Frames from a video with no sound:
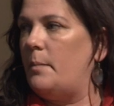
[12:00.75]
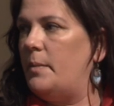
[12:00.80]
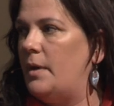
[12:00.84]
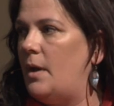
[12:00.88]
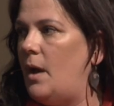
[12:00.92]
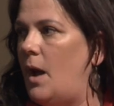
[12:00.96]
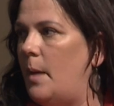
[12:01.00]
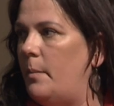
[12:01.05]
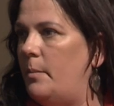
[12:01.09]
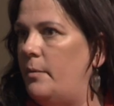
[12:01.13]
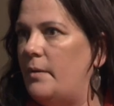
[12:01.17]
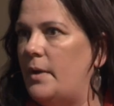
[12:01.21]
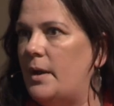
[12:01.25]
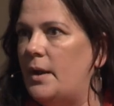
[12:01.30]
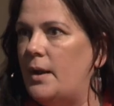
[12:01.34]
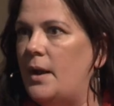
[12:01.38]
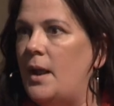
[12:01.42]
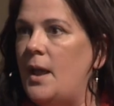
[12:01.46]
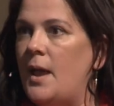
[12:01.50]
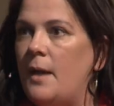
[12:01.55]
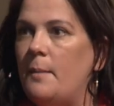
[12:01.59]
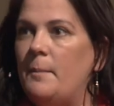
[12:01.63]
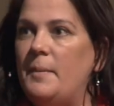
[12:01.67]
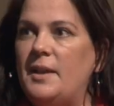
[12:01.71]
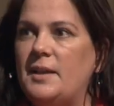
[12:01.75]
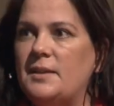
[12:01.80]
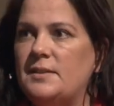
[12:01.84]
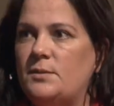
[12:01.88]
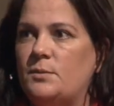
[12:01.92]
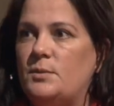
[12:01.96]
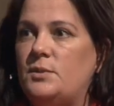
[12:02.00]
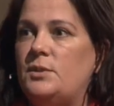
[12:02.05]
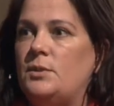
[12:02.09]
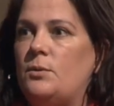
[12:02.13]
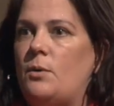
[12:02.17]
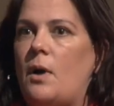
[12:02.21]
be copyrighted, because it
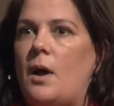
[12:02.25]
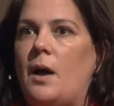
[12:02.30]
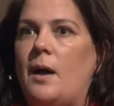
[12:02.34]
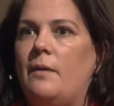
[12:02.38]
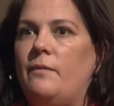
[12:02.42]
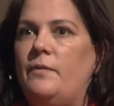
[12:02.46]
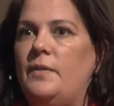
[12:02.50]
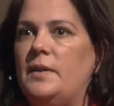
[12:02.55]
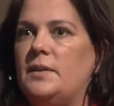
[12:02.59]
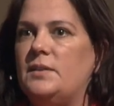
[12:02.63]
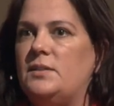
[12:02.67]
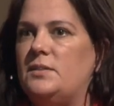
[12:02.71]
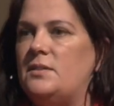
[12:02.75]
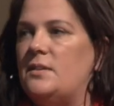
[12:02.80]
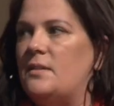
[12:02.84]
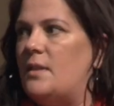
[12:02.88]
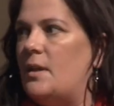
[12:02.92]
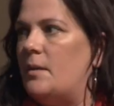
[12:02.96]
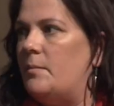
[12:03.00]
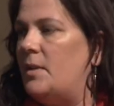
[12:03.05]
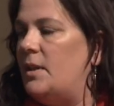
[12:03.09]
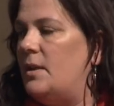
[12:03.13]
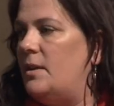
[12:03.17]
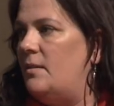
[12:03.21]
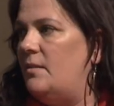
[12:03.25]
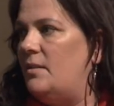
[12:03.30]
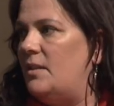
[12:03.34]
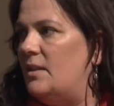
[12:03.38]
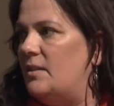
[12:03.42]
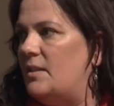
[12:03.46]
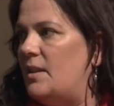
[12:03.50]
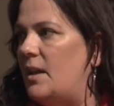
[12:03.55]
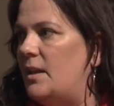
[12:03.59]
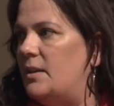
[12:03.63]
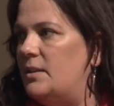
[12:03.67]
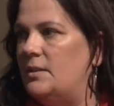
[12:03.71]
was so obvious to them. They didn't think
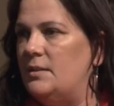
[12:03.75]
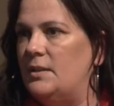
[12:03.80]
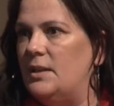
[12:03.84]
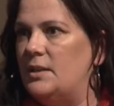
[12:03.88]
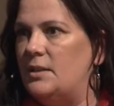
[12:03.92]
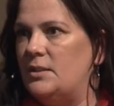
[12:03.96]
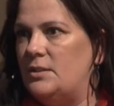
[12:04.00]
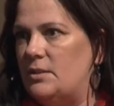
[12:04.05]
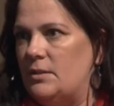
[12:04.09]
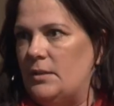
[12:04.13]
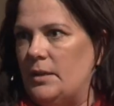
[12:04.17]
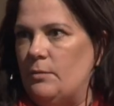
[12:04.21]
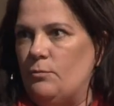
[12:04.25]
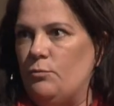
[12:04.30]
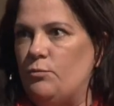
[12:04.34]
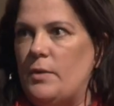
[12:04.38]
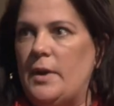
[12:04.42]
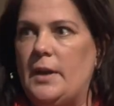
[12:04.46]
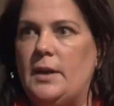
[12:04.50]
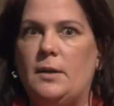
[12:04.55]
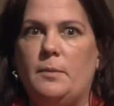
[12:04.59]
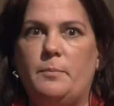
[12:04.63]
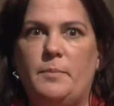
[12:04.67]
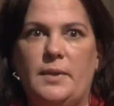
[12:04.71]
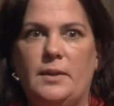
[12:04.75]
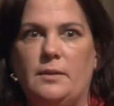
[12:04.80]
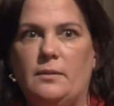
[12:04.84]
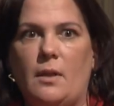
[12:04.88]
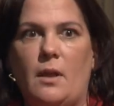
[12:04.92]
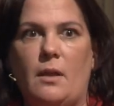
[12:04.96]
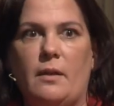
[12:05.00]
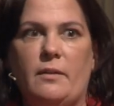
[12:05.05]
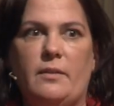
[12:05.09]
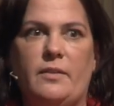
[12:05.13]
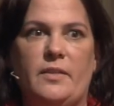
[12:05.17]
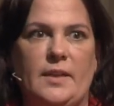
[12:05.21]
they needed to like write a big
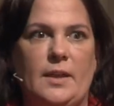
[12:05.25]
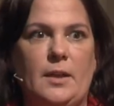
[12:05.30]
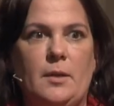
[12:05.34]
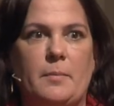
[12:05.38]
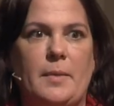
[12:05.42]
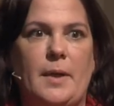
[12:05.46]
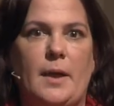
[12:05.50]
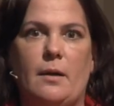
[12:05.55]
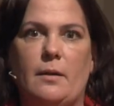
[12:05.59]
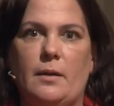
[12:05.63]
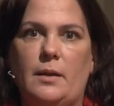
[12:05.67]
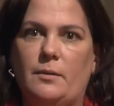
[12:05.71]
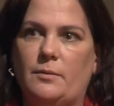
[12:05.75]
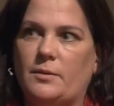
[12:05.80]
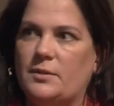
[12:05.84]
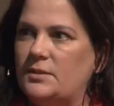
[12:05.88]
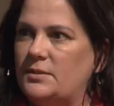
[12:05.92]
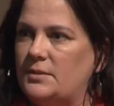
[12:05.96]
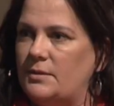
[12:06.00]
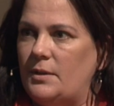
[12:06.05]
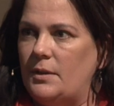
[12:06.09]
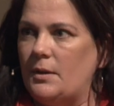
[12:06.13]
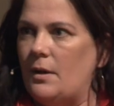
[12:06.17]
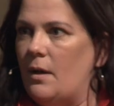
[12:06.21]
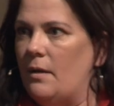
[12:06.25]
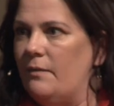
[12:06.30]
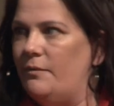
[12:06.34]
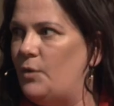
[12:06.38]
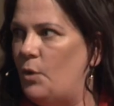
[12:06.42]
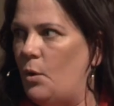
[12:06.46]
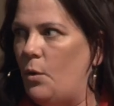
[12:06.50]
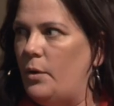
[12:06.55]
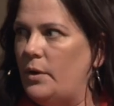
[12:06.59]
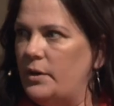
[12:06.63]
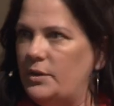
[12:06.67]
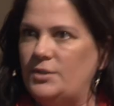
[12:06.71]
long thing about it. It was, of
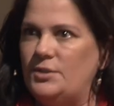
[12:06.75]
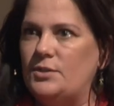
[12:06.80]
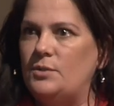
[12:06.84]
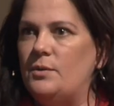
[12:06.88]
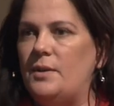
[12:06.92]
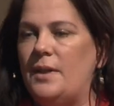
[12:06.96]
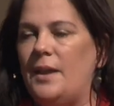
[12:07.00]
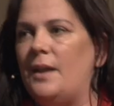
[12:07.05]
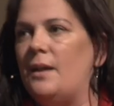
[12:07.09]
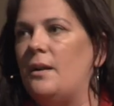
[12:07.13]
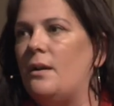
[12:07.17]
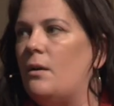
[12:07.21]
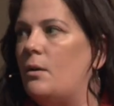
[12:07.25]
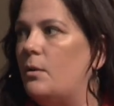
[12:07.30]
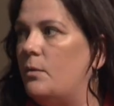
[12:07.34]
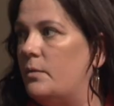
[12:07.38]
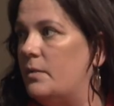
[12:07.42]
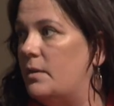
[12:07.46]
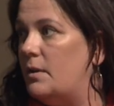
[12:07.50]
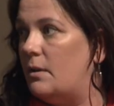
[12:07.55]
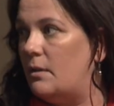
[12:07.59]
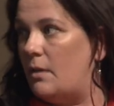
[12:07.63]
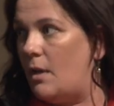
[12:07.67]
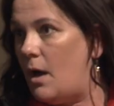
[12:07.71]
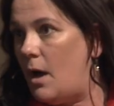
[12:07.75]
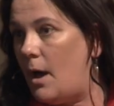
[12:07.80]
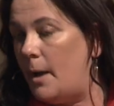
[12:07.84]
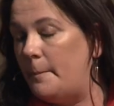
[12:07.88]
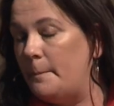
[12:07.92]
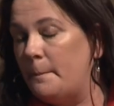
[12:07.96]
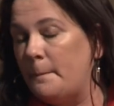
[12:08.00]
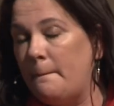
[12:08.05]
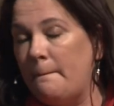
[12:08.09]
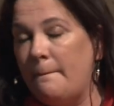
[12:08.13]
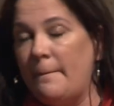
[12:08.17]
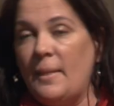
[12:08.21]
course you can't own the law.
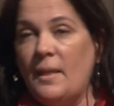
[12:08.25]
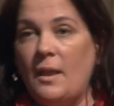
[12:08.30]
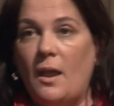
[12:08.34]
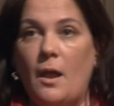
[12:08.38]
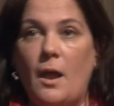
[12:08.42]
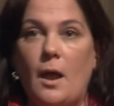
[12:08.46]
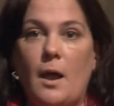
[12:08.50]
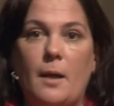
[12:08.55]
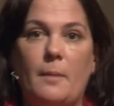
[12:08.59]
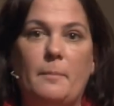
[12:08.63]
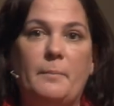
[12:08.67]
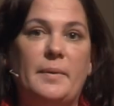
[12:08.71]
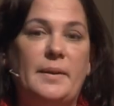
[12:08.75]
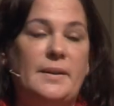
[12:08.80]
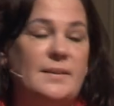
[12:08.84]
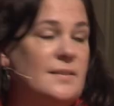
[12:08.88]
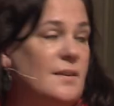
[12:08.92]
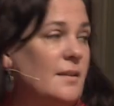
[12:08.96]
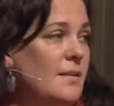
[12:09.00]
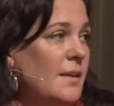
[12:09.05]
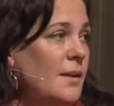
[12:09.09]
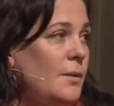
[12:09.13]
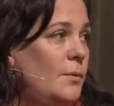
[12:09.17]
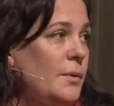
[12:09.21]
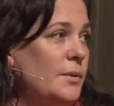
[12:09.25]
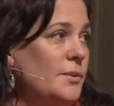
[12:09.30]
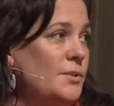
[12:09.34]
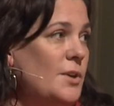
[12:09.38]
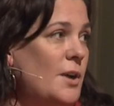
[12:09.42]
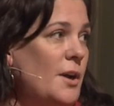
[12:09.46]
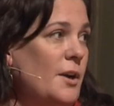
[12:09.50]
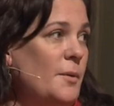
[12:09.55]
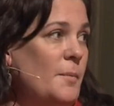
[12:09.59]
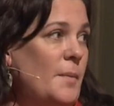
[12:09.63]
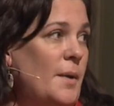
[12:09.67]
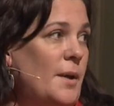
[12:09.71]
But as I think we'll
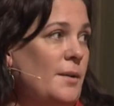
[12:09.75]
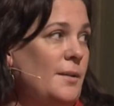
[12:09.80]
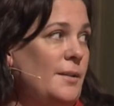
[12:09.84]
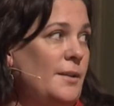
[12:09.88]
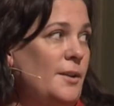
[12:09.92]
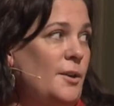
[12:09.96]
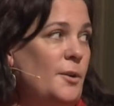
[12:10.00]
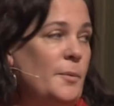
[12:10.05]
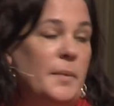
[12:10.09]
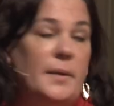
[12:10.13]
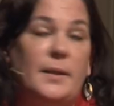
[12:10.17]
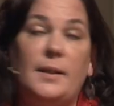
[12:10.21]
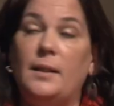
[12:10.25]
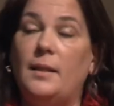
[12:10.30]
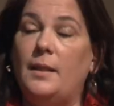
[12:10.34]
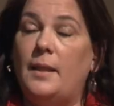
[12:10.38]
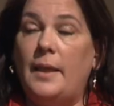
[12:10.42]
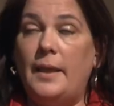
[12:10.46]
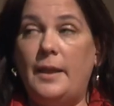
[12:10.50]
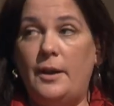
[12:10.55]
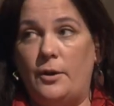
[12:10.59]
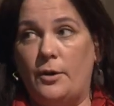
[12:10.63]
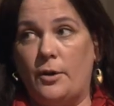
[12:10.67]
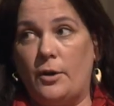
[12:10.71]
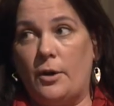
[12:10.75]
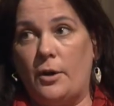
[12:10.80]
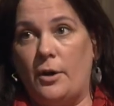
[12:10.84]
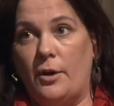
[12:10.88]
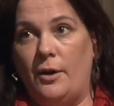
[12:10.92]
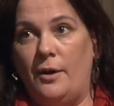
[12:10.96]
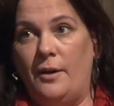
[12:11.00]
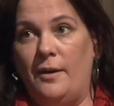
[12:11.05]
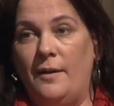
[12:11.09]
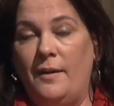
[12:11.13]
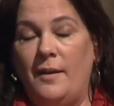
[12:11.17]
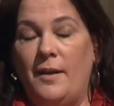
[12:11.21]
talk about a little bit
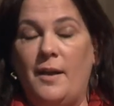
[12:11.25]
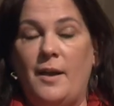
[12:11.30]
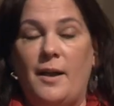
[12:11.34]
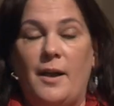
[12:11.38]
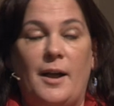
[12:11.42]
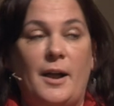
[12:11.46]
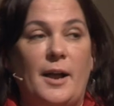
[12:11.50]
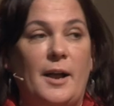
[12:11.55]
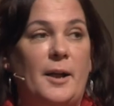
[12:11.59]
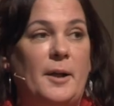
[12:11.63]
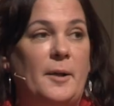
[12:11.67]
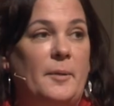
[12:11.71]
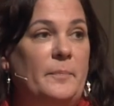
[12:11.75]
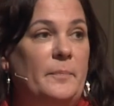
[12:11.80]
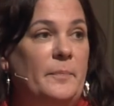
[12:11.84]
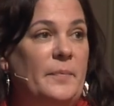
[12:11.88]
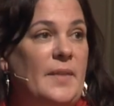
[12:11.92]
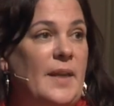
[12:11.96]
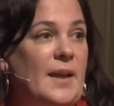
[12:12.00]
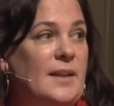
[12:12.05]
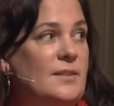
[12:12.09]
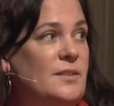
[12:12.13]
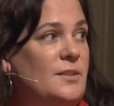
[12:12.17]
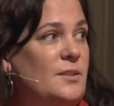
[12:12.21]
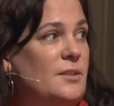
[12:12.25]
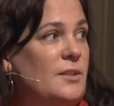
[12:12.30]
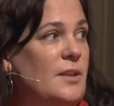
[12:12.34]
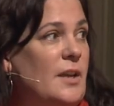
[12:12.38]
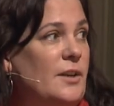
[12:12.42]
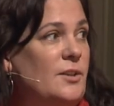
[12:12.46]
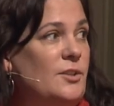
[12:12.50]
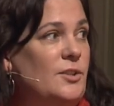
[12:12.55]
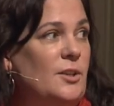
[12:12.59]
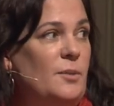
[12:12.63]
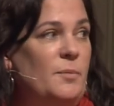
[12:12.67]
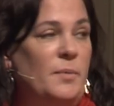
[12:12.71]
later, that's
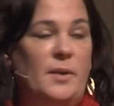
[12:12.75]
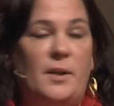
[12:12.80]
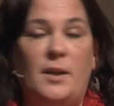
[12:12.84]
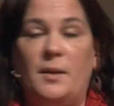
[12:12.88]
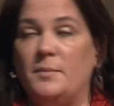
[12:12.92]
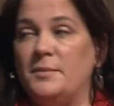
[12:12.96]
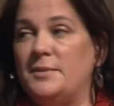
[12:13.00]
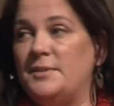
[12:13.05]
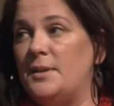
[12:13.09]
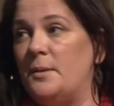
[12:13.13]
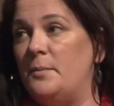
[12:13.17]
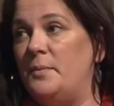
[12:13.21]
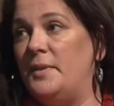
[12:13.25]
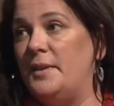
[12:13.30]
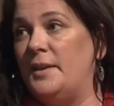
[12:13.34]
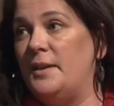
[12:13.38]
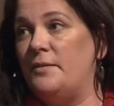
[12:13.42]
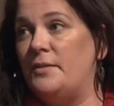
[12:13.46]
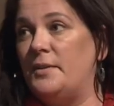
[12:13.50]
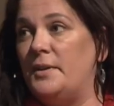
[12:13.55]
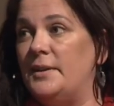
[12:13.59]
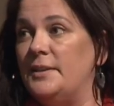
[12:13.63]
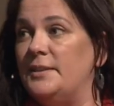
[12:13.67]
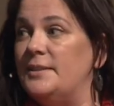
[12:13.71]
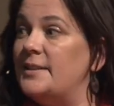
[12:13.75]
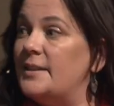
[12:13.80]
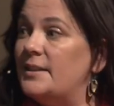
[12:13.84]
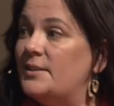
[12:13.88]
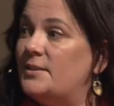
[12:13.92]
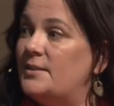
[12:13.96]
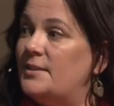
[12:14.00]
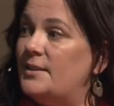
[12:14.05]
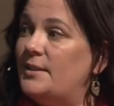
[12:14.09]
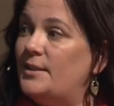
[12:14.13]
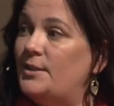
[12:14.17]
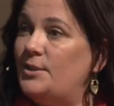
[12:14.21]
actually become something of a
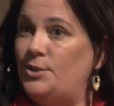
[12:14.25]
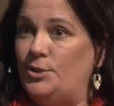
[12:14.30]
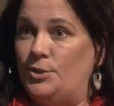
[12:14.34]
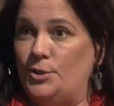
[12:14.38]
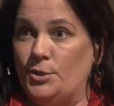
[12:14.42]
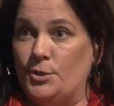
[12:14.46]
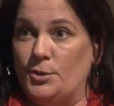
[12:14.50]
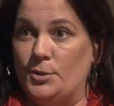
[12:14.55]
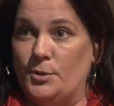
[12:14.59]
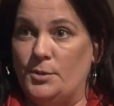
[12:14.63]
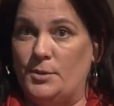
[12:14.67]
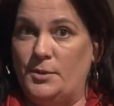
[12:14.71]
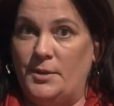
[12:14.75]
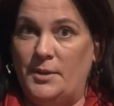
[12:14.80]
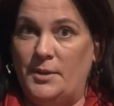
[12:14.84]
contested issue